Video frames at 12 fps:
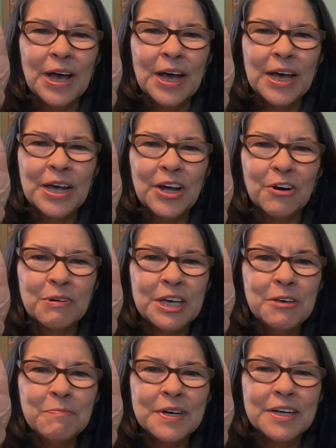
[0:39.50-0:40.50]
and
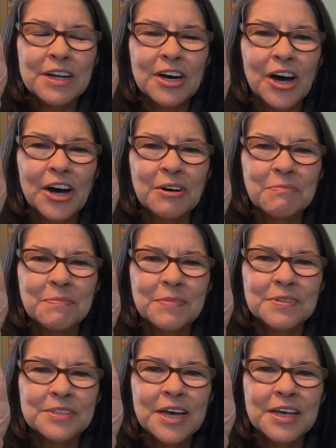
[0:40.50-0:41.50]
keep it up.
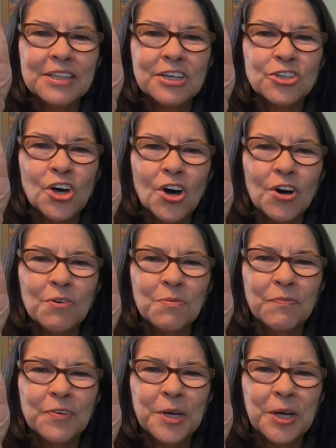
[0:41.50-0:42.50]
Take the tall
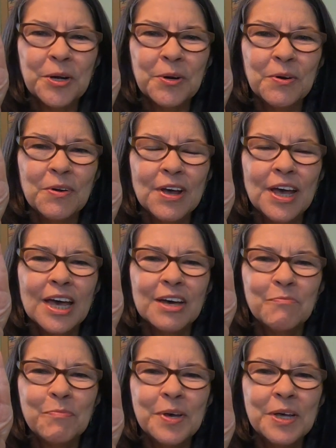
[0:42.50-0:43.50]
finger
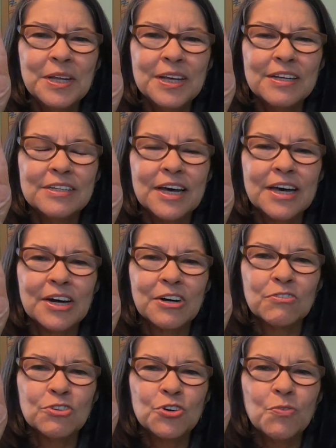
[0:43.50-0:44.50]
and bend it
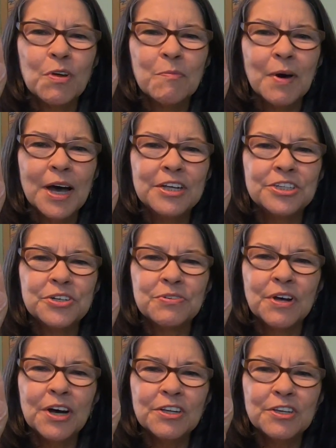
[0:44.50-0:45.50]
down to remind you
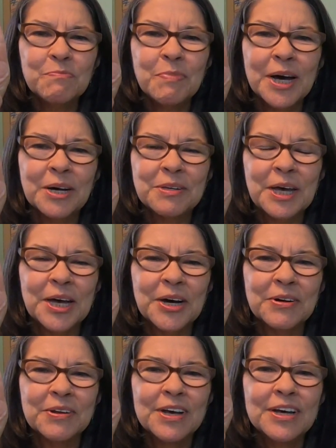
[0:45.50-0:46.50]
not to bow
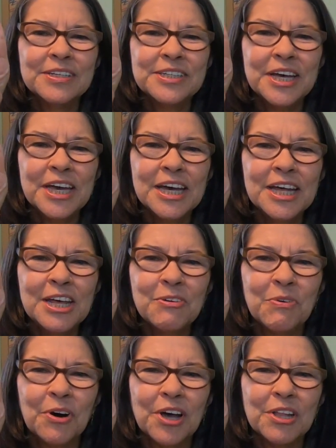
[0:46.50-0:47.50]
down to
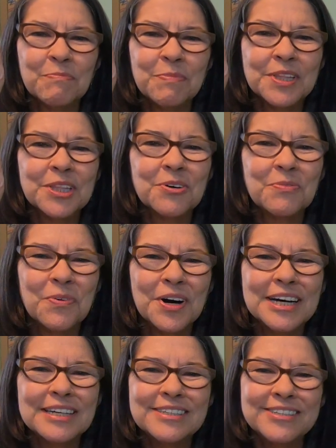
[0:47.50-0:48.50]
anyone but the
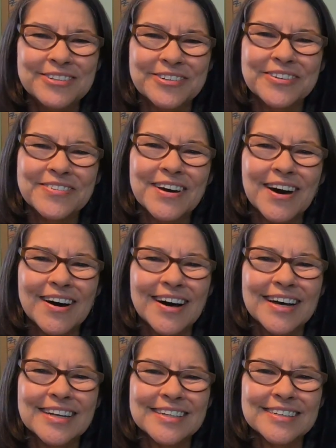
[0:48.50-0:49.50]
one true
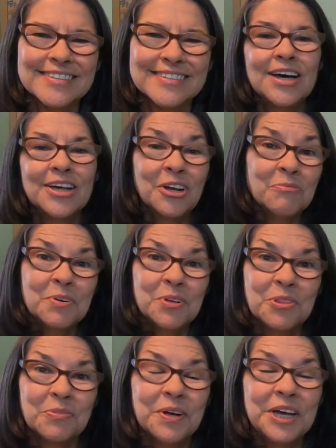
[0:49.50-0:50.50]
God. Number
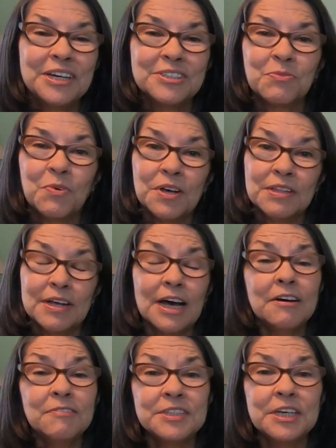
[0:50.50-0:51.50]
3 is one that
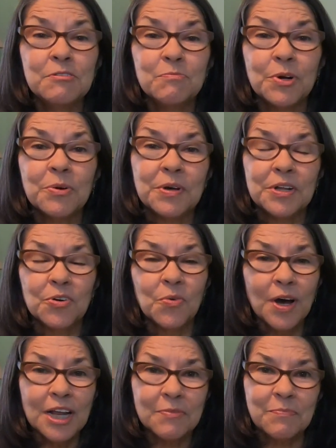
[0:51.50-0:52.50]
I've seen broken
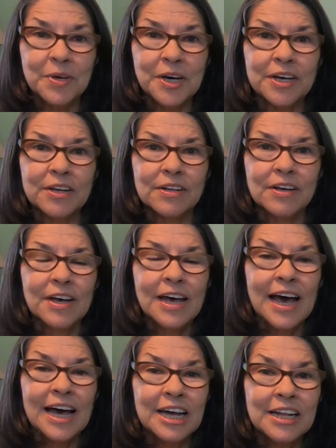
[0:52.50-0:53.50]
quite a bit,
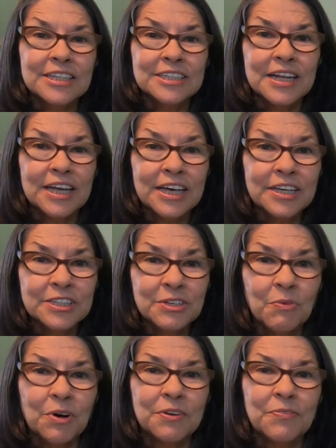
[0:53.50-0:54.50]
and it's an easy
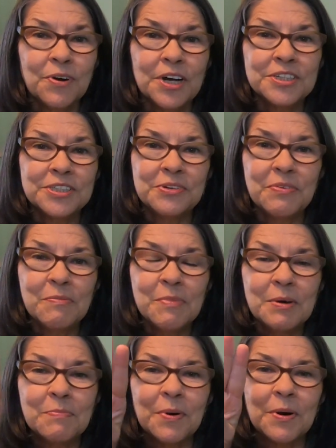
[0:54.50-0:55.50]
one for us to
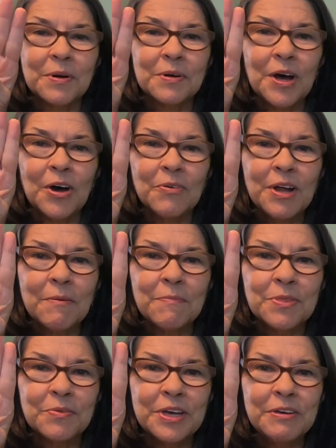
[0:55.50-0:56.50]
remember. Hold
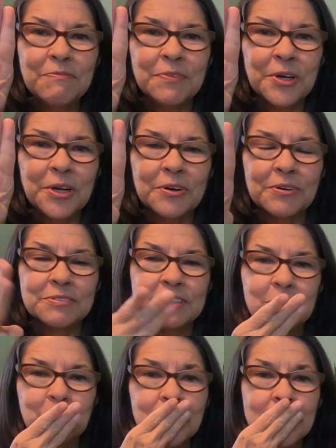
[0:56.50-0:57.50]
up 3 fingers
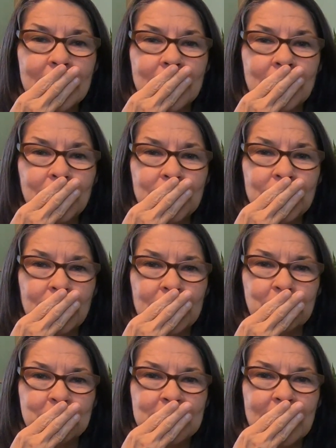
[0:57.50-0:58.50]
and put it over your
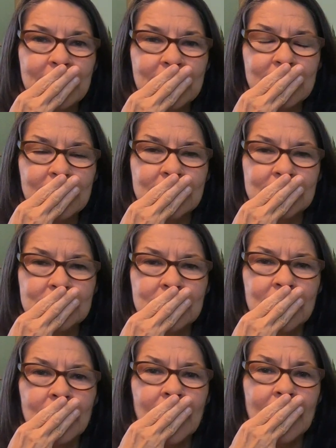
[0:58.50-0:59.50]
lips like this,
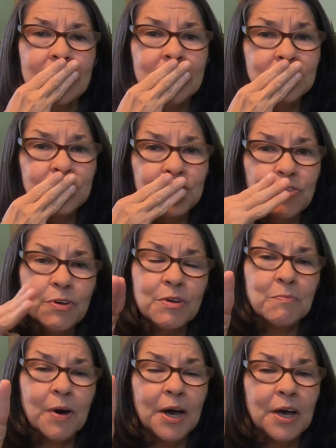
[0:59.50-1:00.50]
and it's to
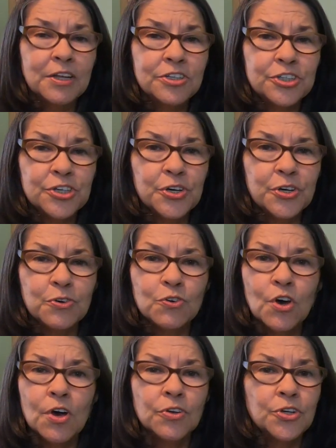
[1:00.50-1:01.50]
remind you,
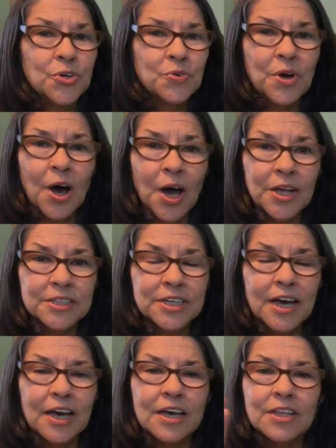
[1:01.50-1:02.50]
do not
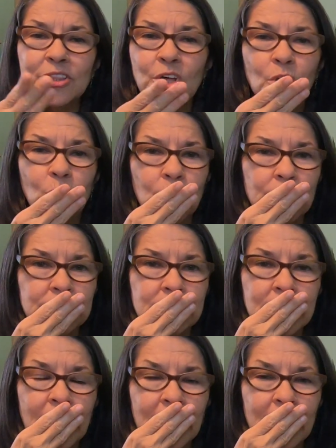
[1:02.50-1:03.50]
take the Lord's
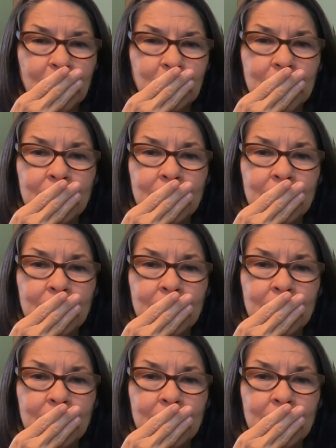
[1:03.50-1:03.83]
name